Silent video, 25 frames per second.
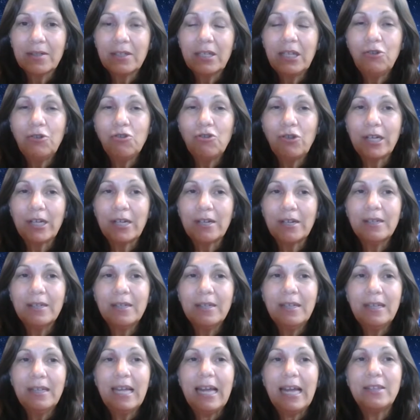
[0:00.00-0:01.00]

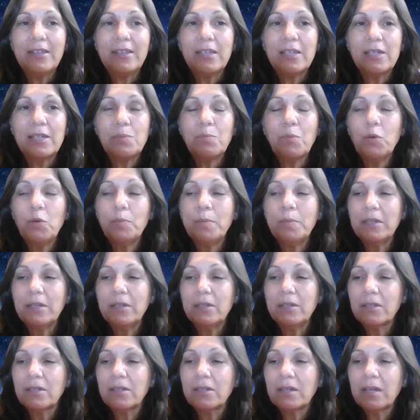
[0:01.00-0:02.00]
teaching at this
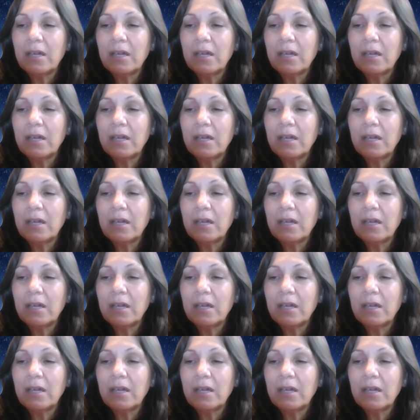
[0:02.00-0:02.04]
moment.